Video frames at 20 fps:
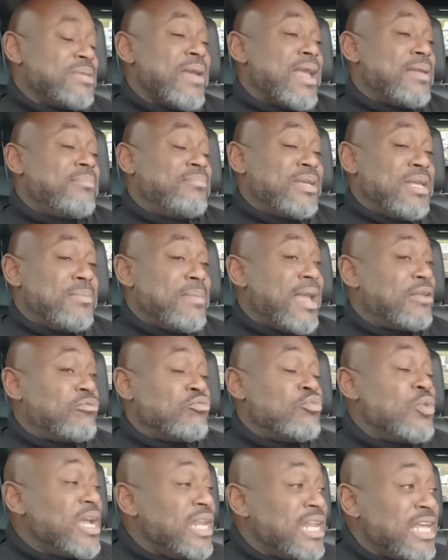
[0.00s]
He made he
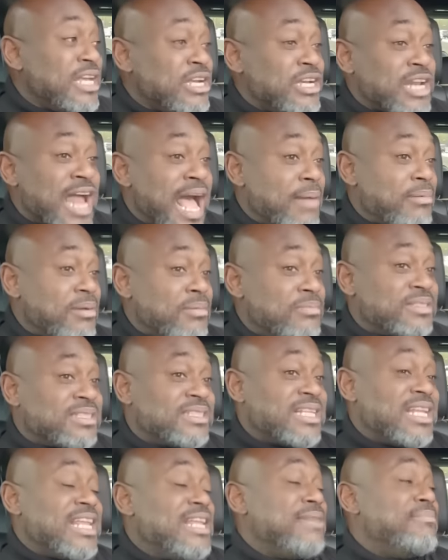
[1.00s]
made really good
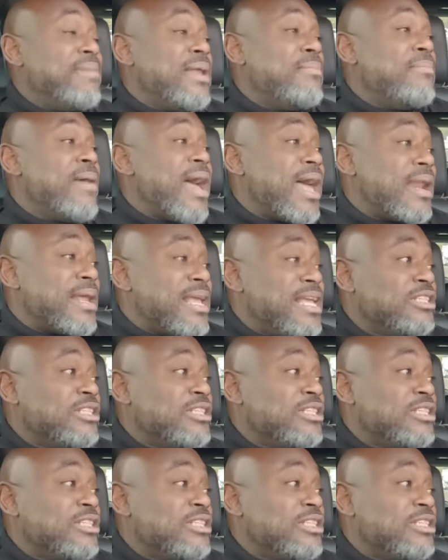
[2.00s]
albums, then he made bad.